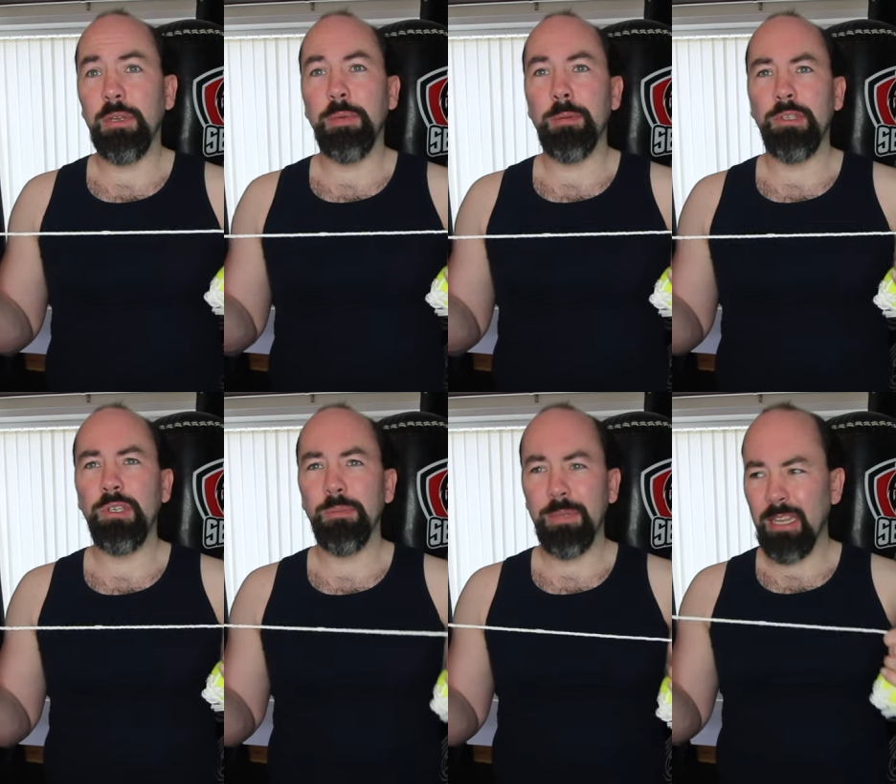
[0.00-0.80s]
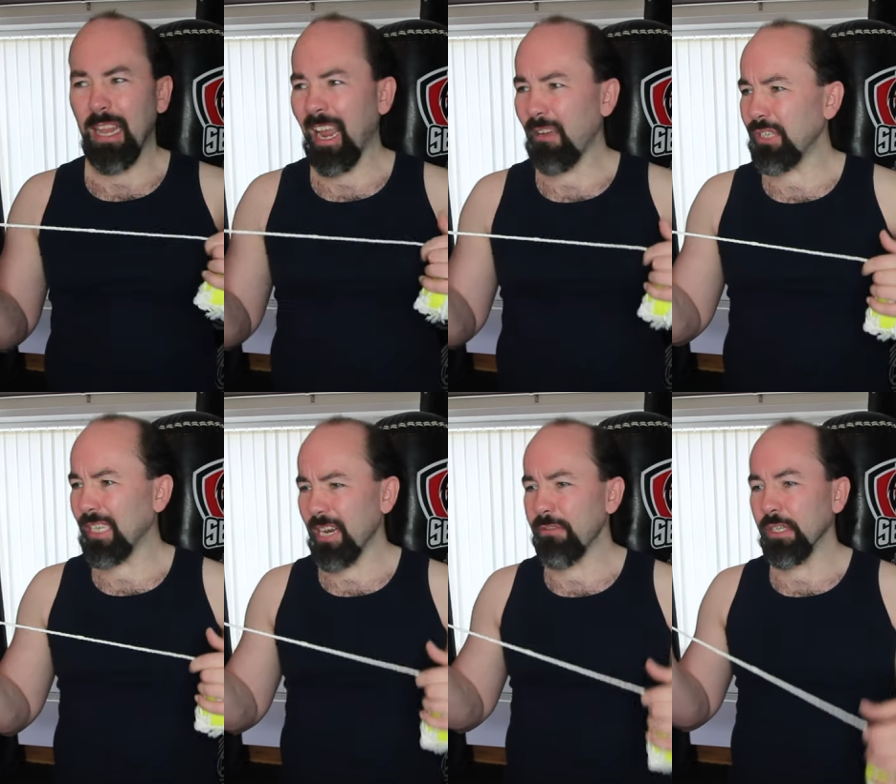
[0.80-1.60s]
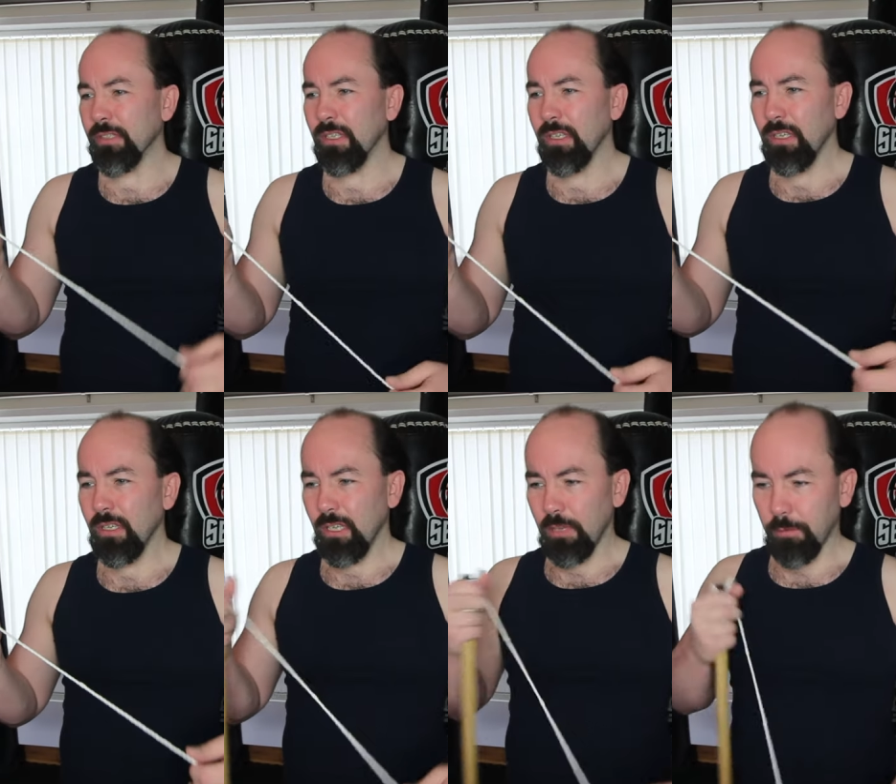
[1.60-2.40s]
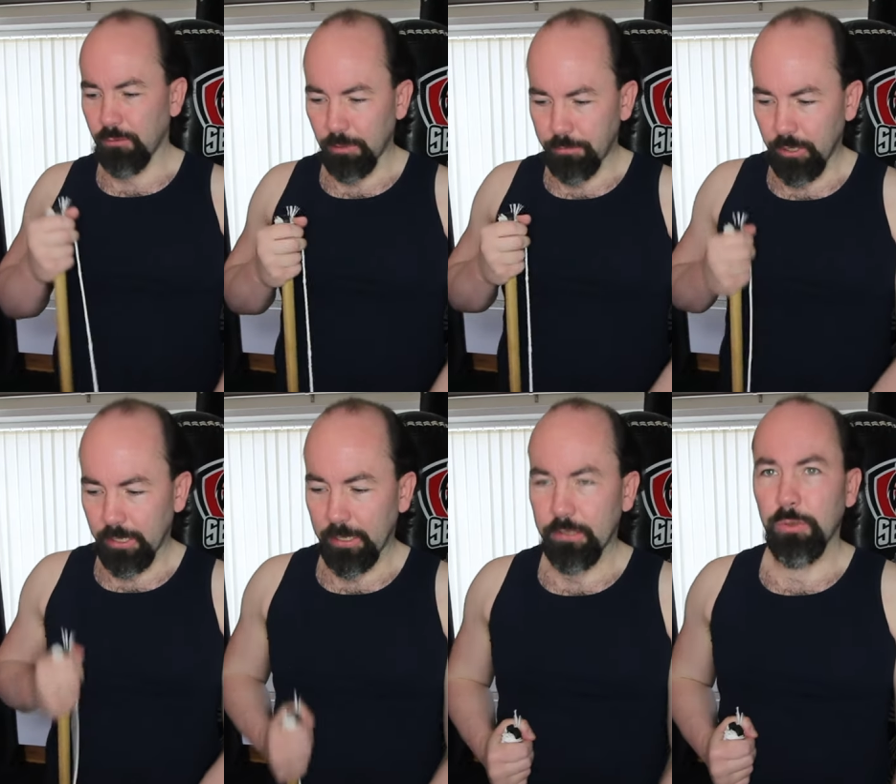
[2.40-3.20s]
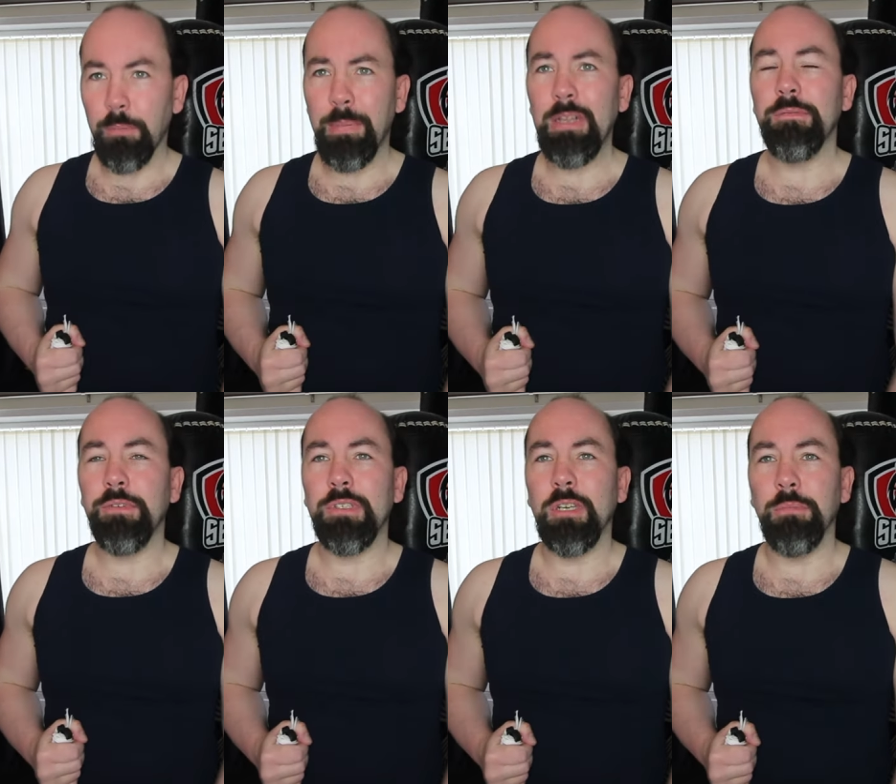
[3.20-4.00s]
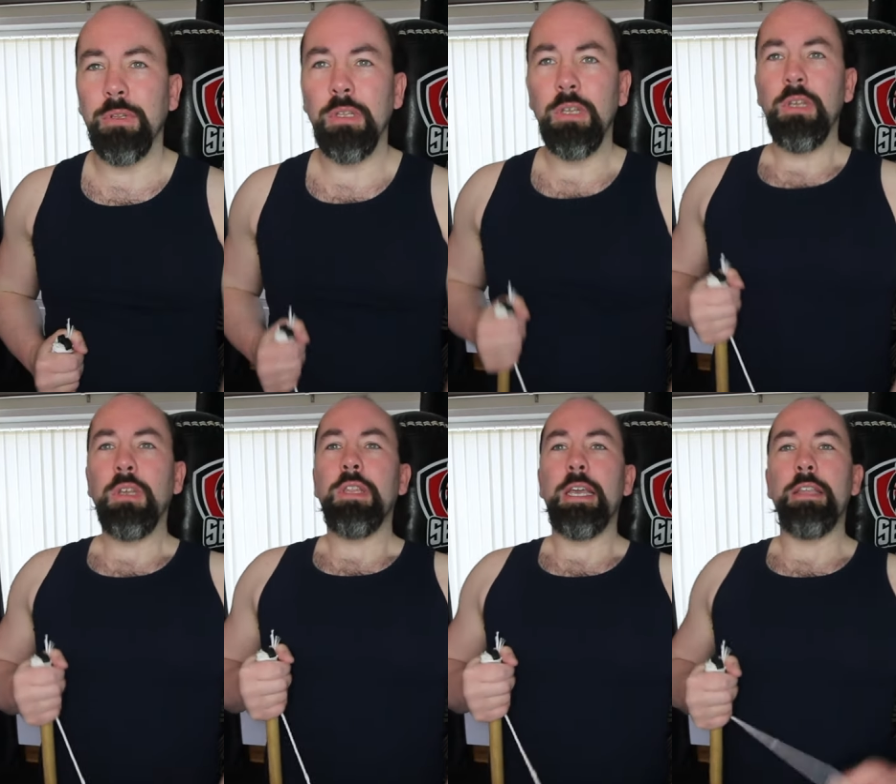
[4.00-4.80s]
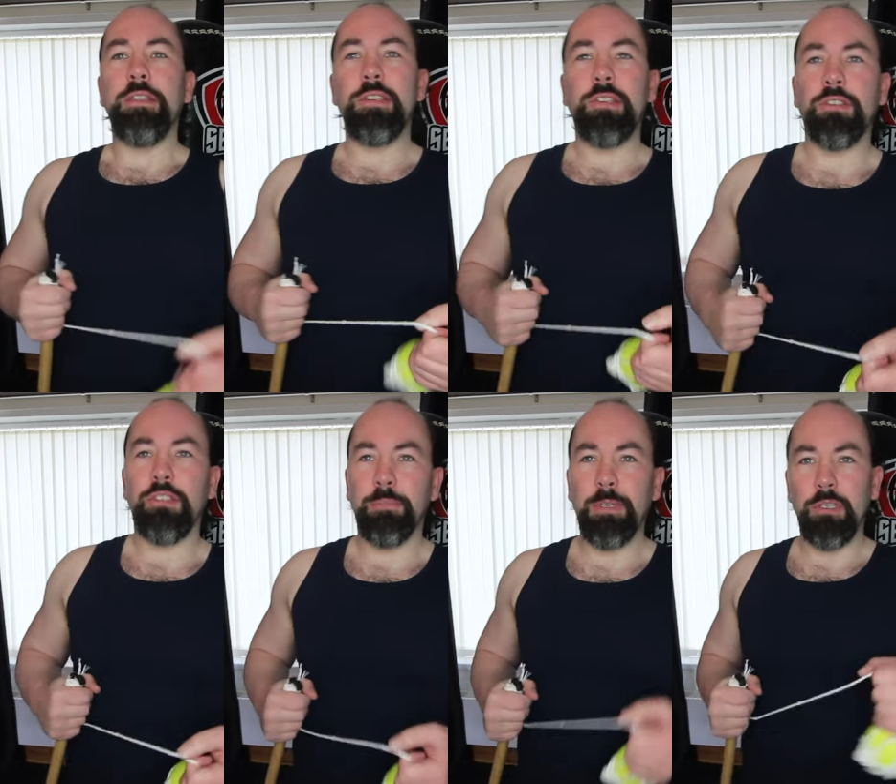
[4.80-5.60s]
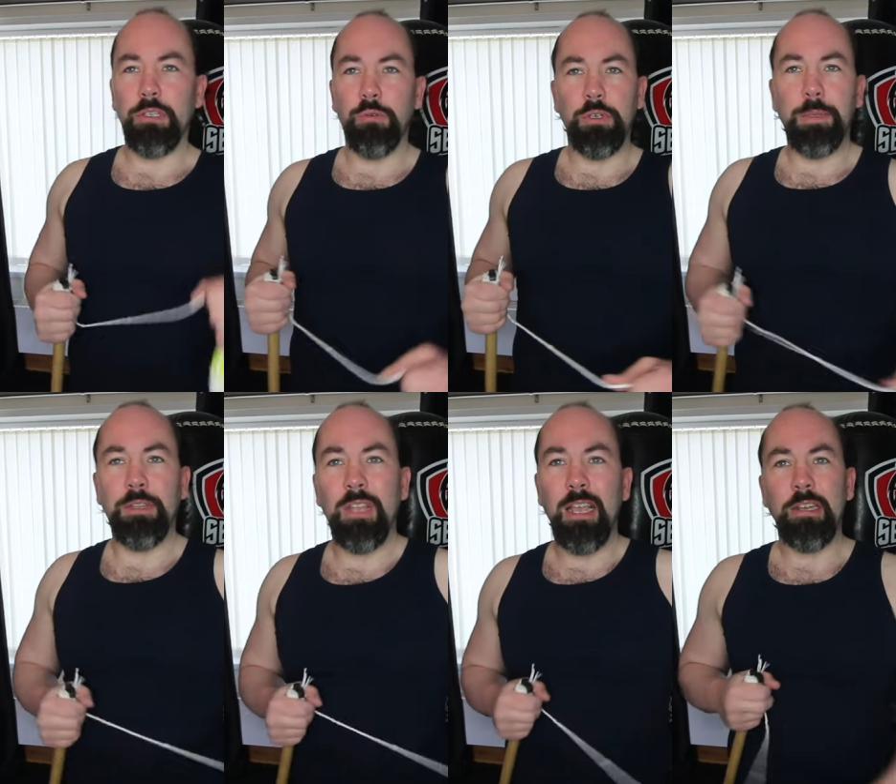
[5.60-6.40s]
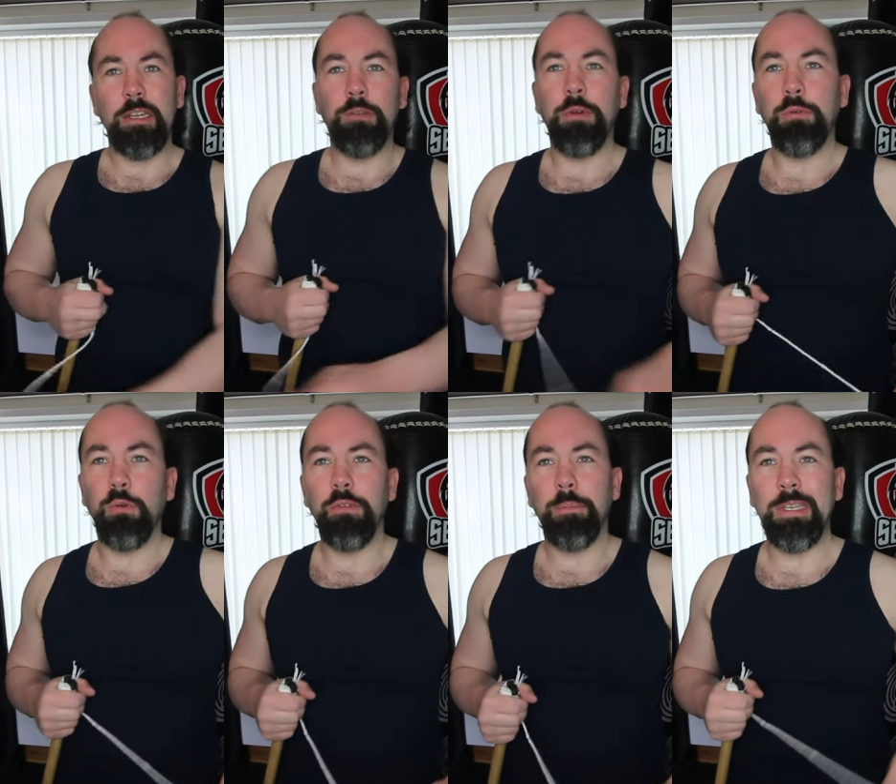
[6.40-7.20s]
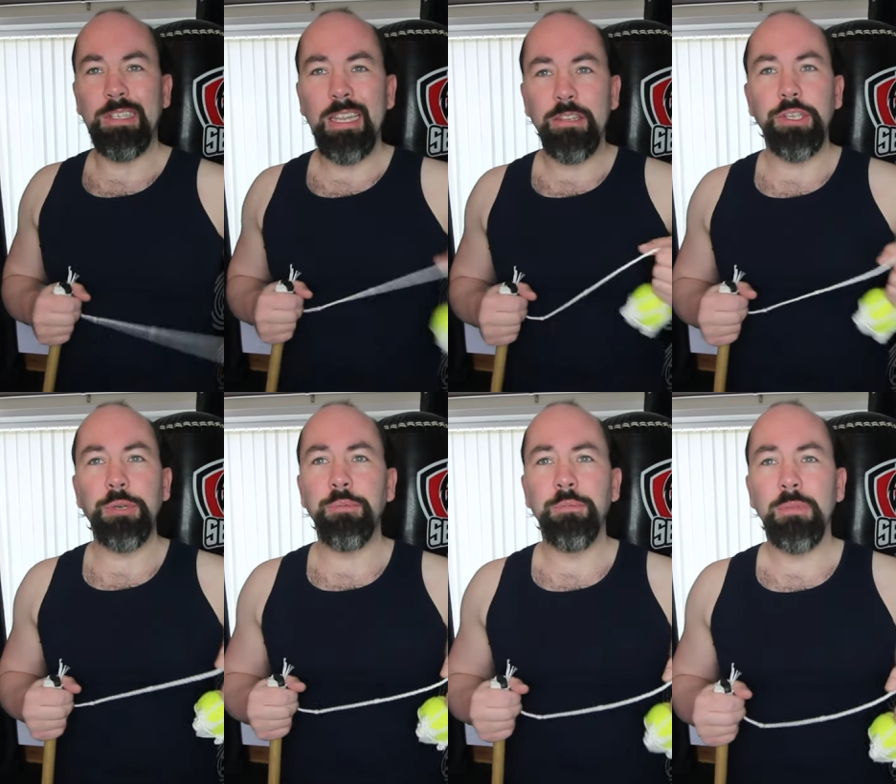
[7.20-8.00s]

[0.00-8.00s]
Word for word: might be able to use it, but then, then how do you carry it? If you try putting it into a belt, for example, then this is just basically going to be dangling around all over the place, hitting you.